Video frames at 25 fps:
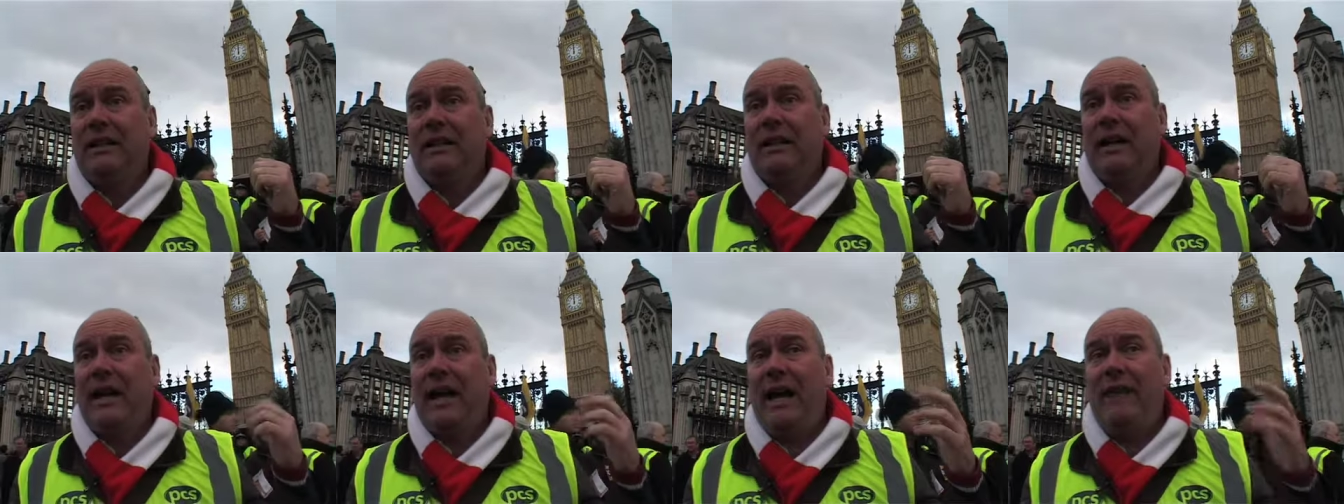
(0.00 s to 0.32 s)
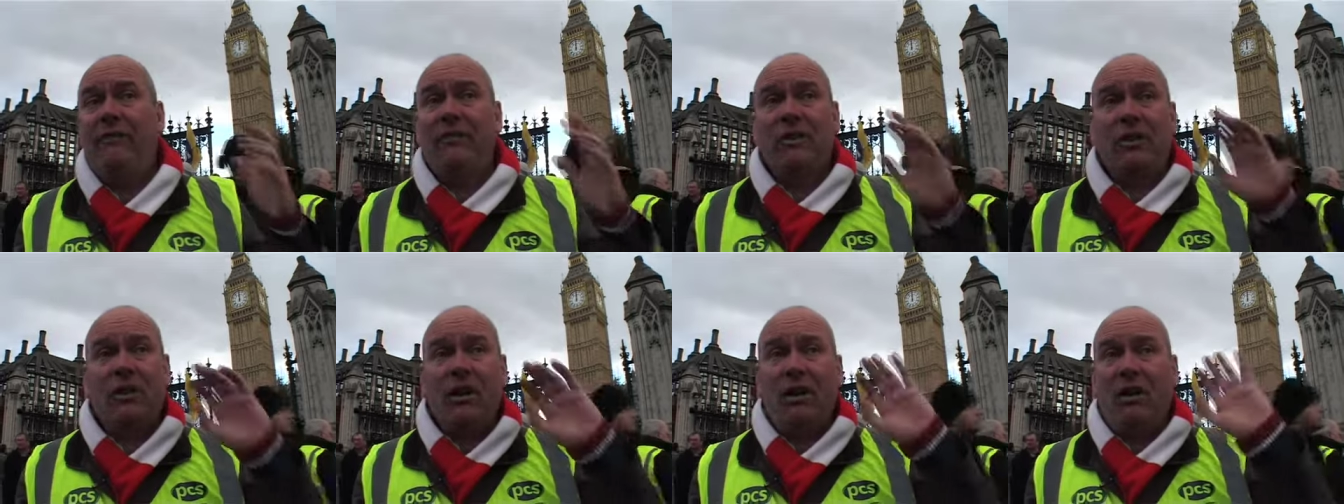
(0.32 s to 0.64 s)
They
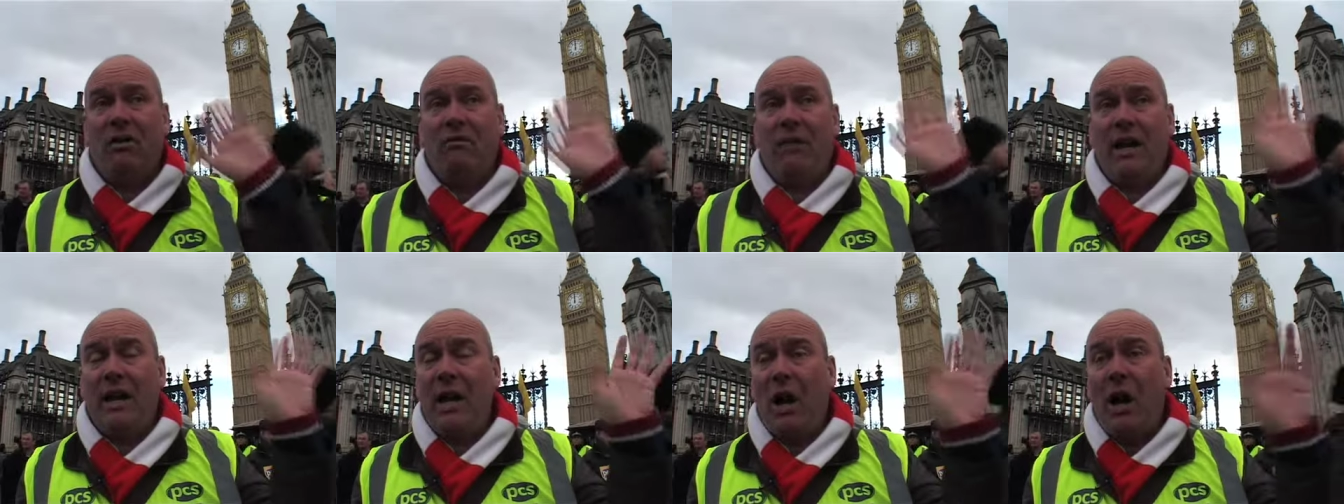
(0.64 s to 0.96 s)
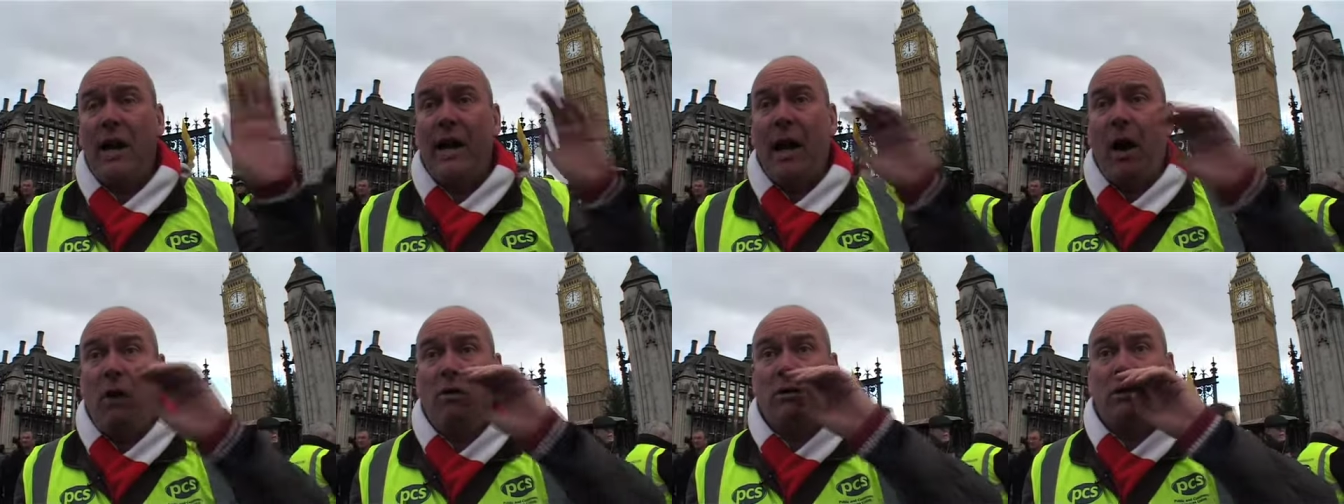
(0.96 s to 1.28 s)
haven't got an
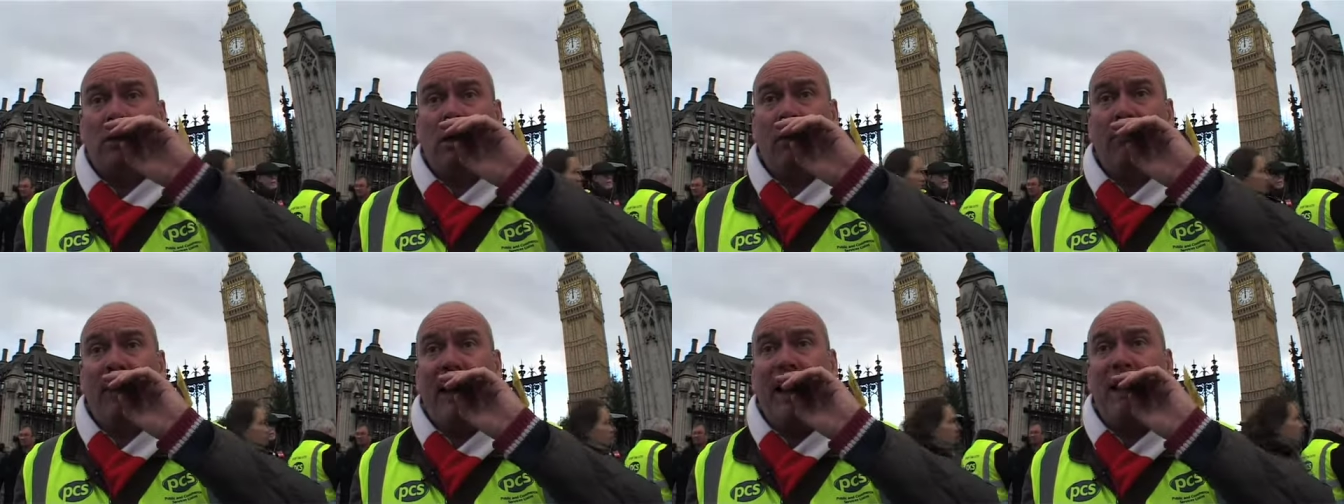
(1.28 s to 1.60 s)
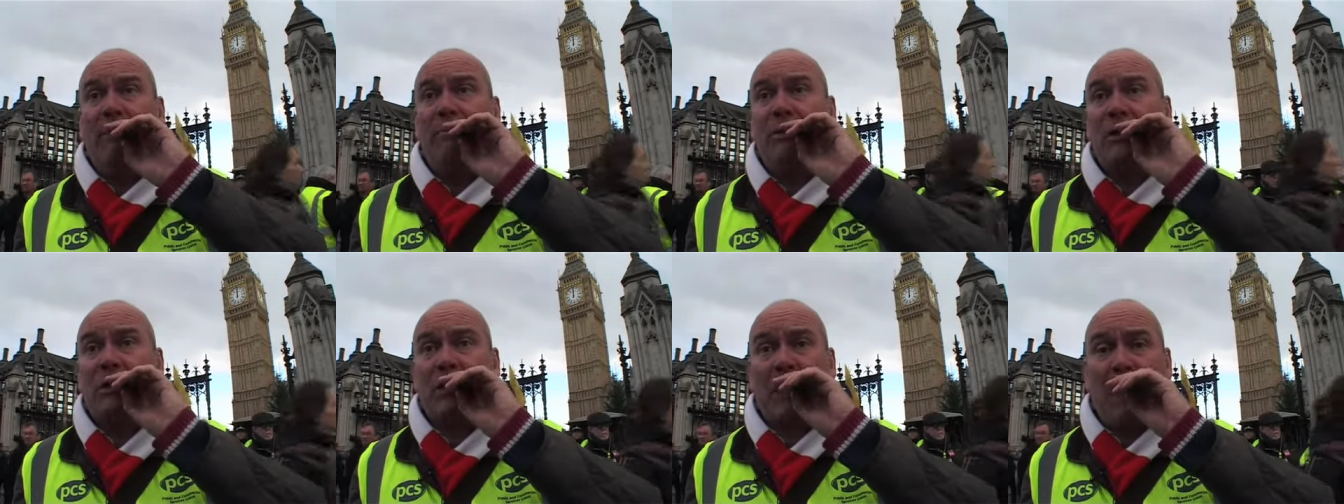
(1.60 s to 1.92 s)
iota of how
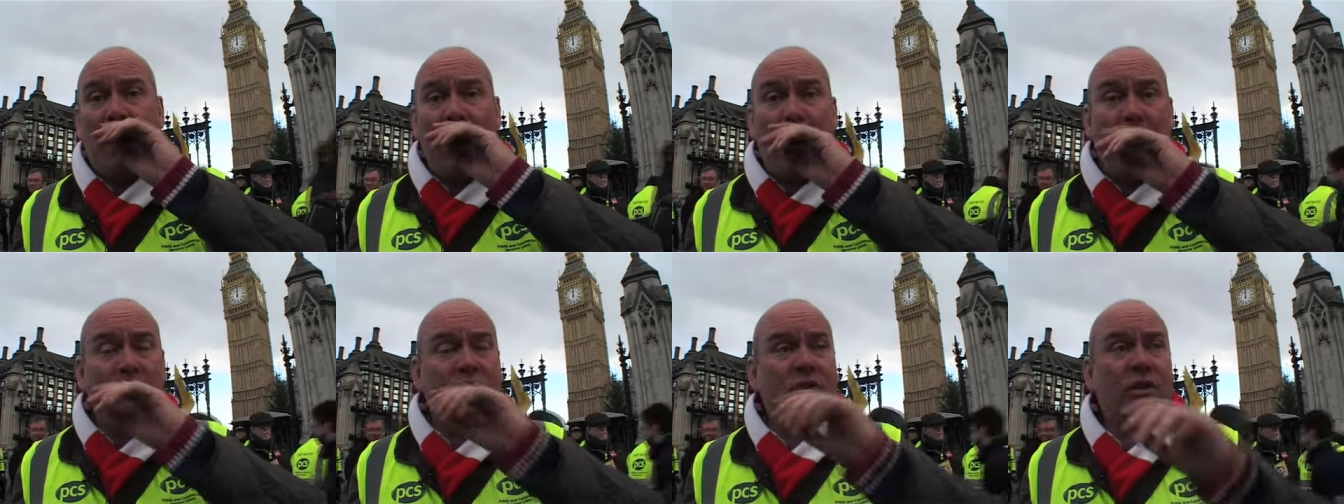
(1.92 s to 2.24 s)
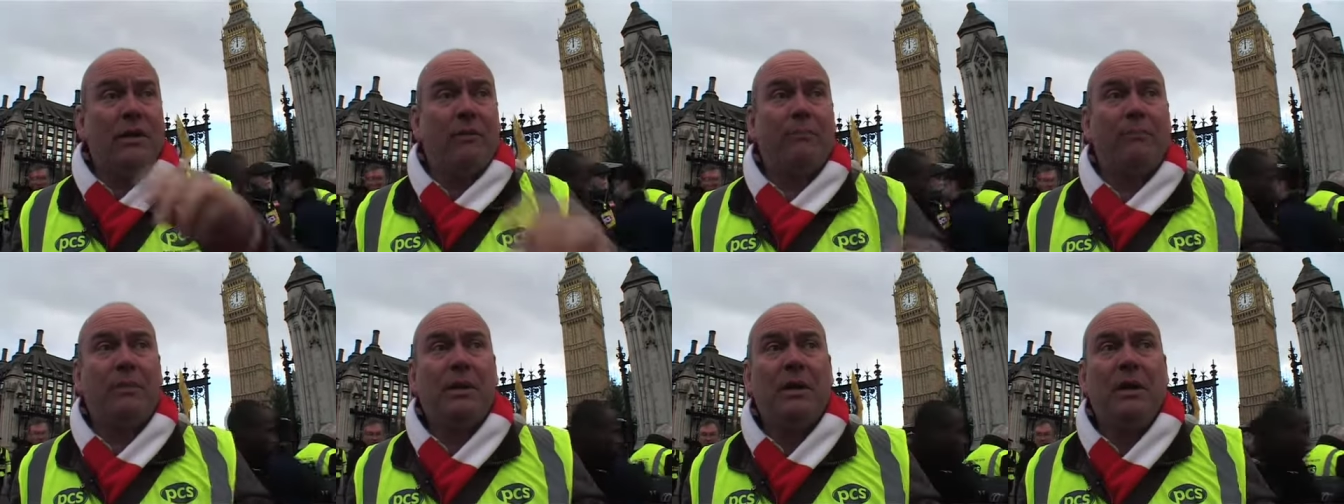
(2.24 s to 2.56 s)
much
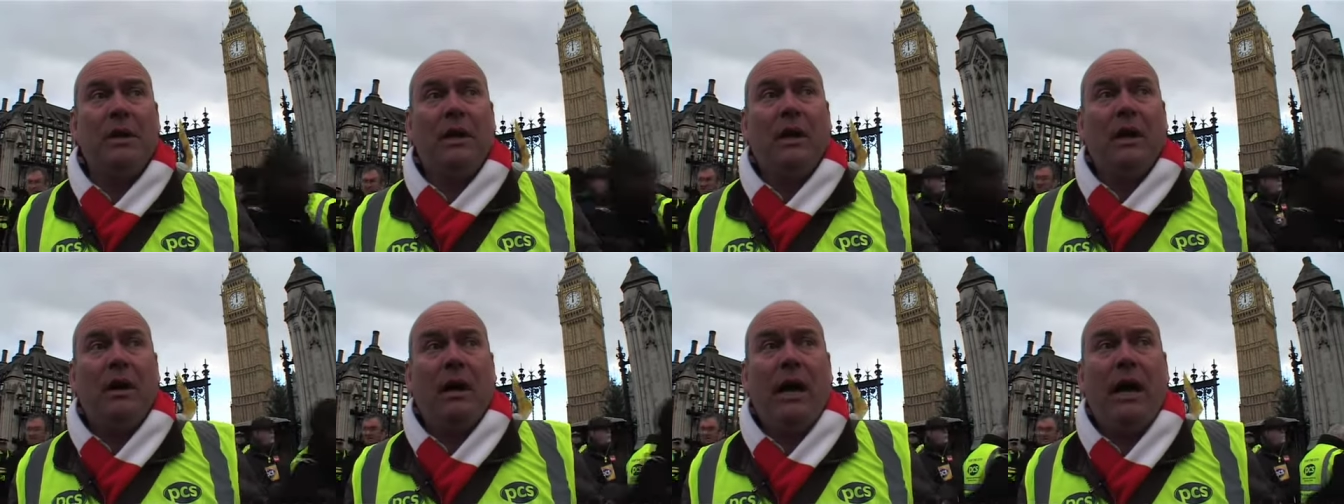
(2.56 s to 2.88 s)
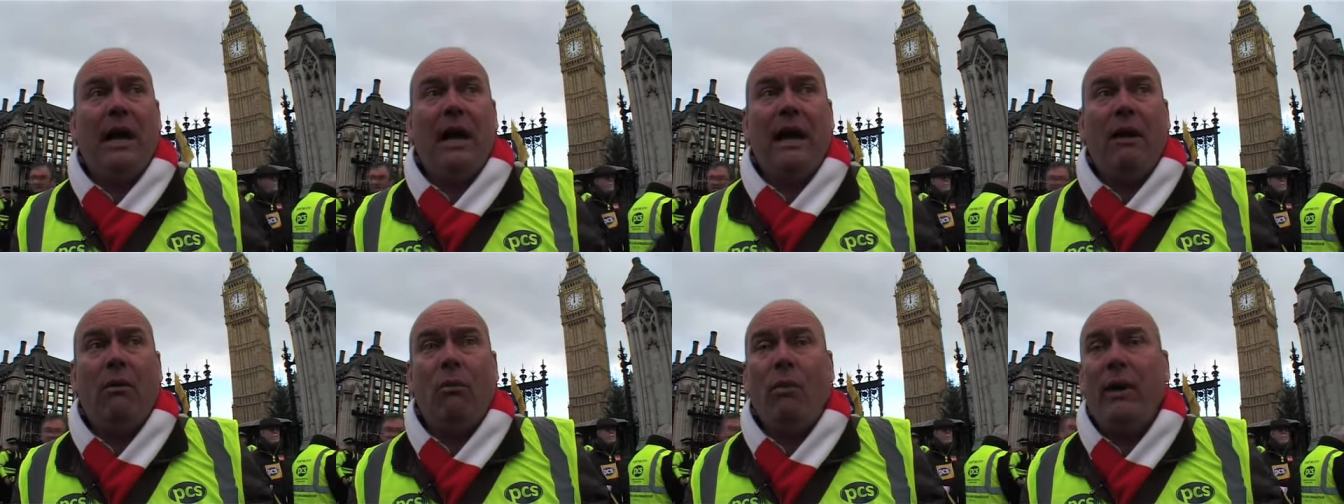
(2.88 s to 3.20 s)
hardship
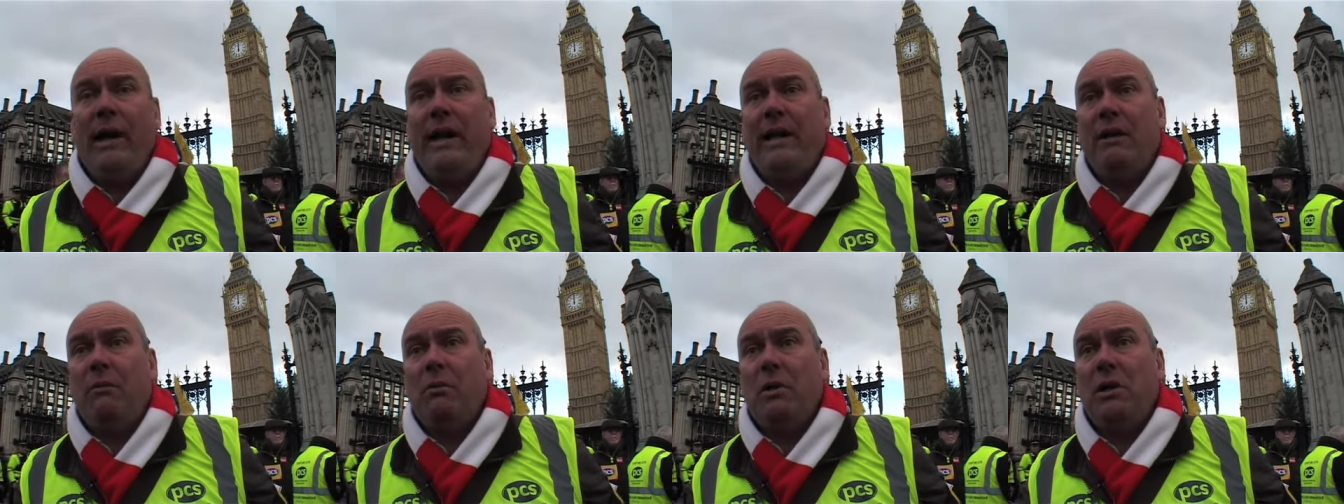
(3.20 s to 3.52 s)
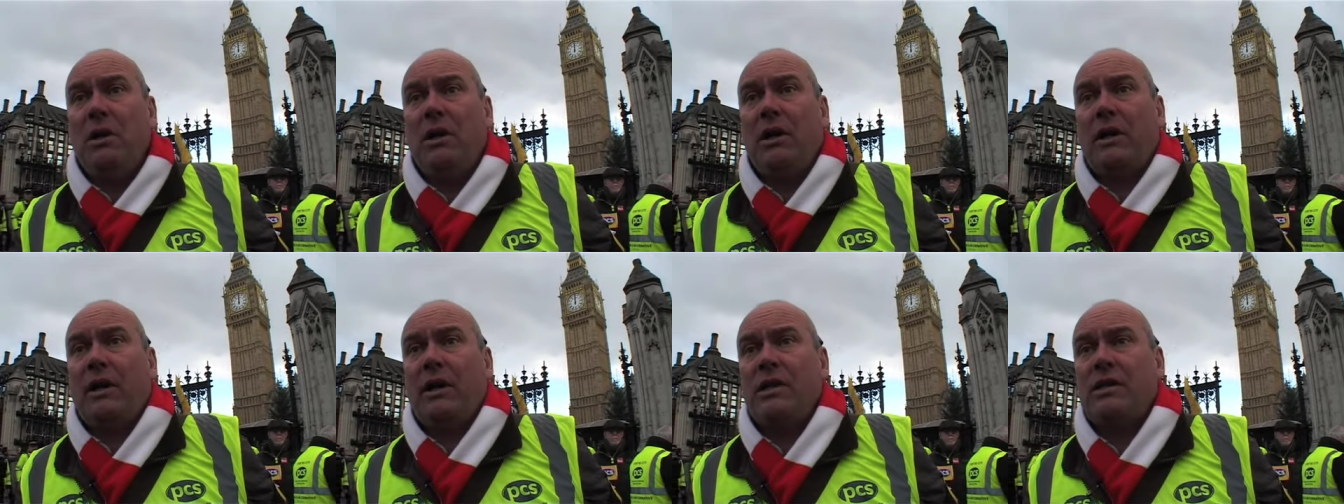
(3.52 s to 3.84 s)
uh, we, the
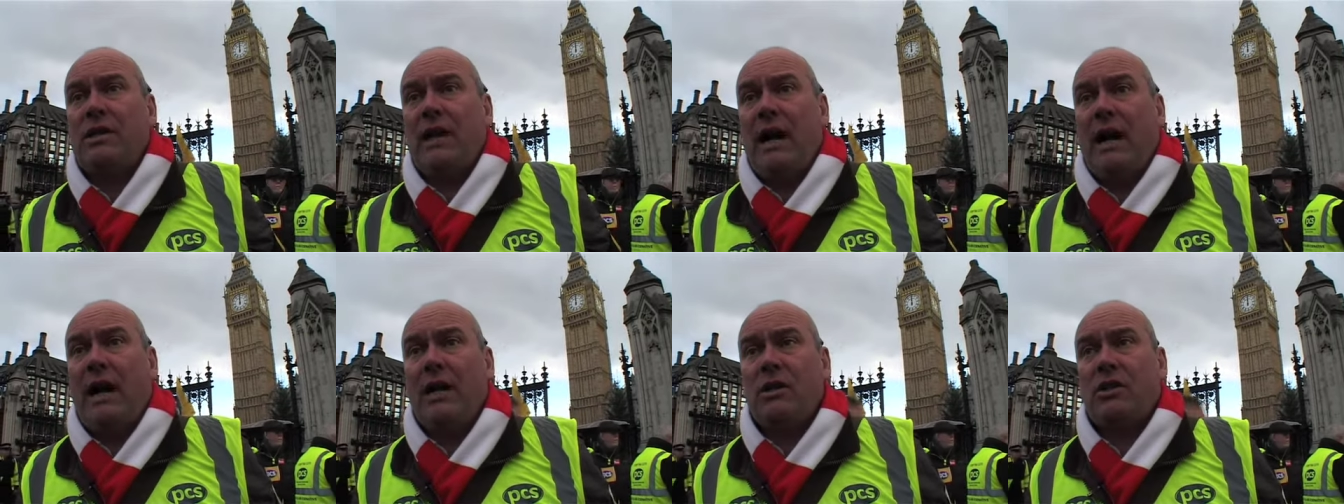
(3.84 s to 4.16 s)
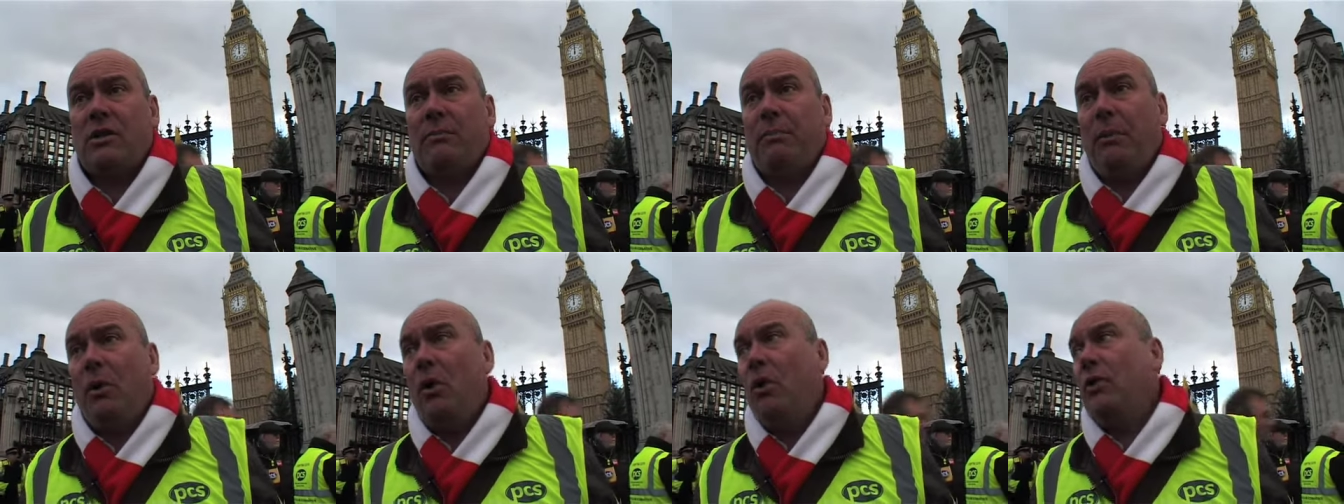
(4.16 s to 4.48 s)
workers, that are
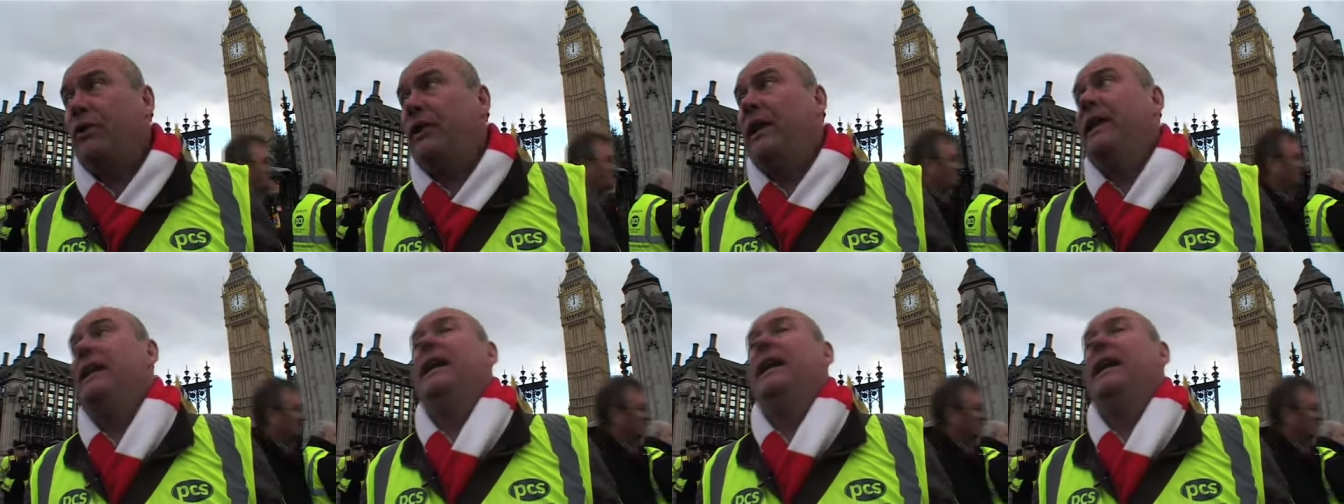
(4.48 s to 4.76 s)
supporting